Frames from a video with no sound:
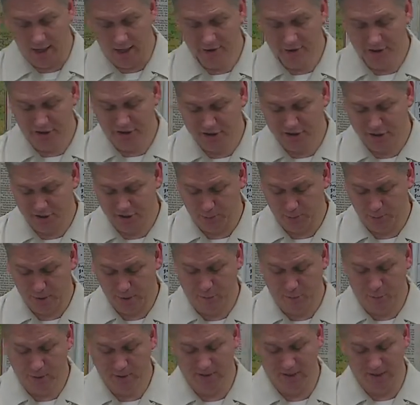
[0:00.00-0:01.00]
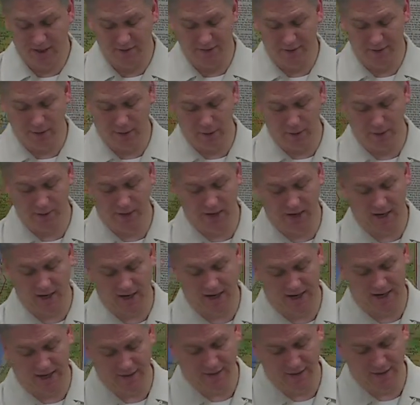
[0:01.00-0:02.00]
Genesis 24 7, the Lord God,
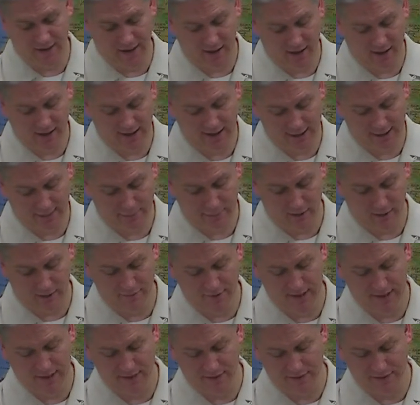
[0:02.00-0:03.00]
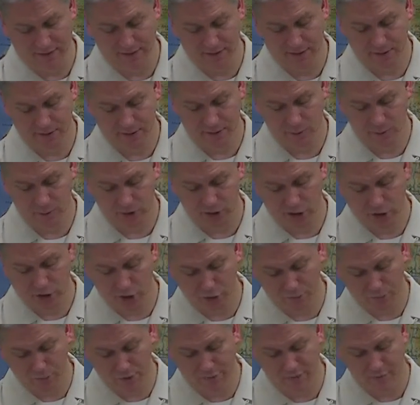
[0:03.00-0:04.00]
Chave Elohim of the heavens, which
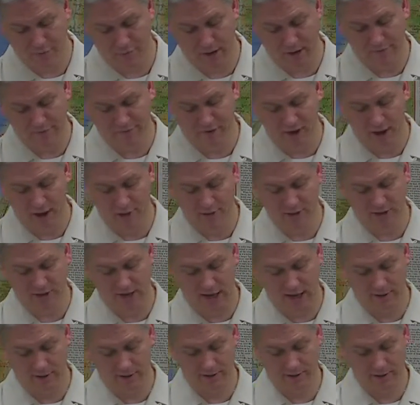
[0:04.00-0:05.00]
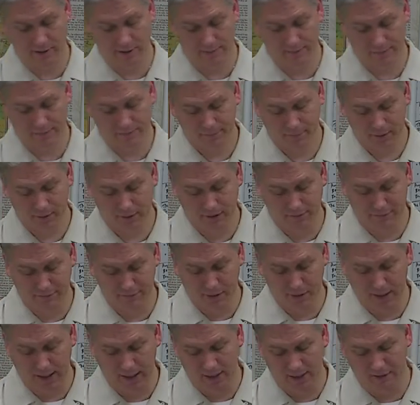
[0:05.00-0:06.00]
took me from my father's house and from the
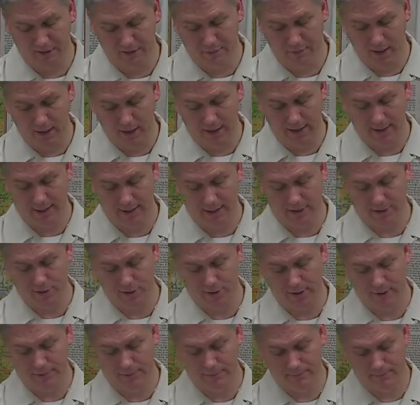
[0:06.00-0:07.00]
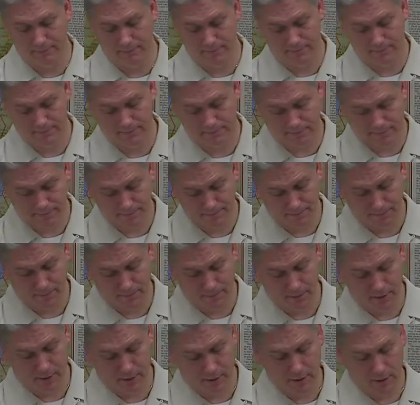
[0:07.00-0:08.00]
land of my kindred,
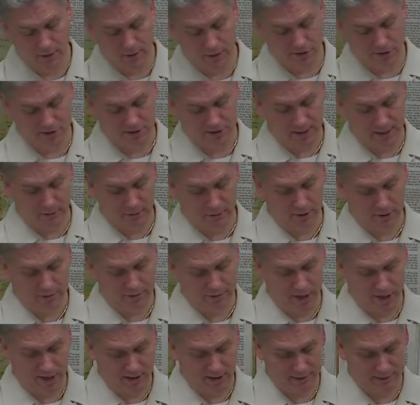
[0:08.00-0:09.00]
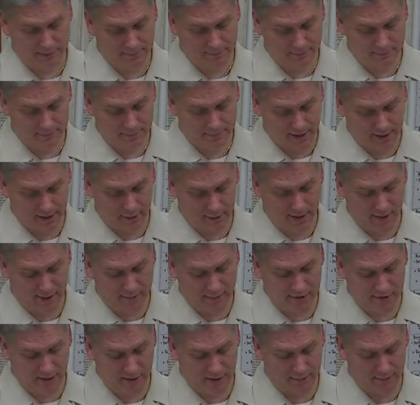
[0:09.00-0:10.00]
which is Abraham talking, Abraham
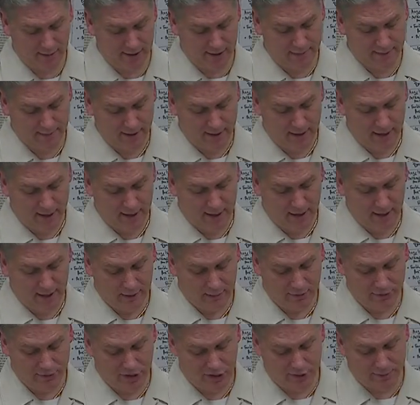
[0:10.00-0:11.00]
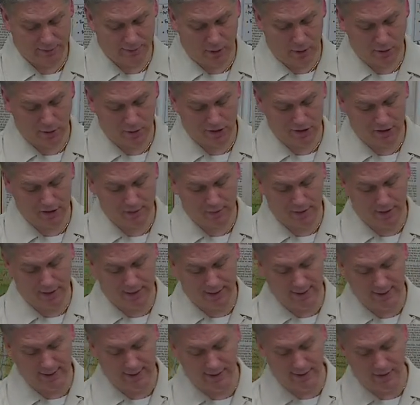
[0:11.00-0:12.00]
talking, right? In which he spoke unto me,
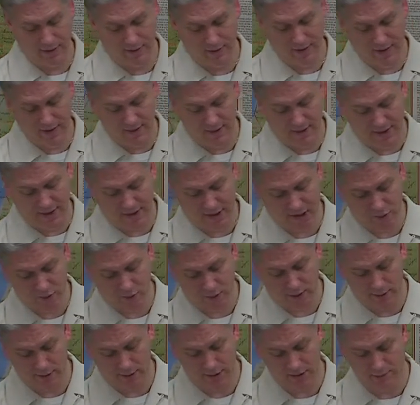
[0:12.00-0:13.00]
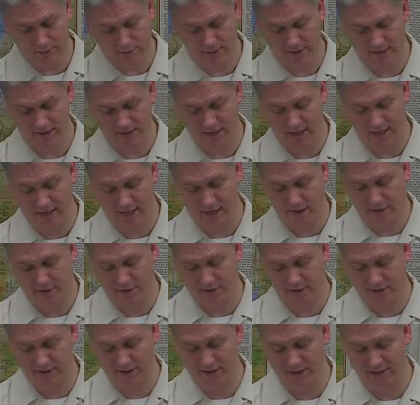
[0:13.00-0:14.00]
and, and that swear unto me, saying, Unto
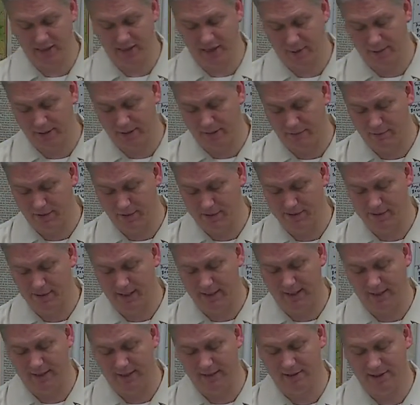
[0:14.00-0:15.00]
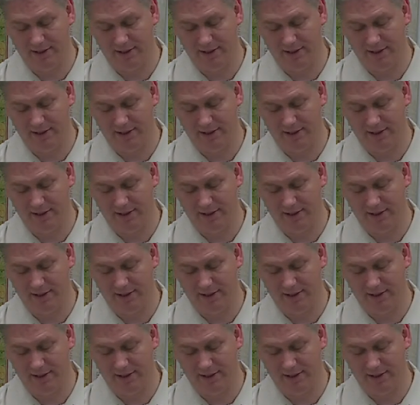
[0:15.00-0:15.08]
thy seed I will give this land.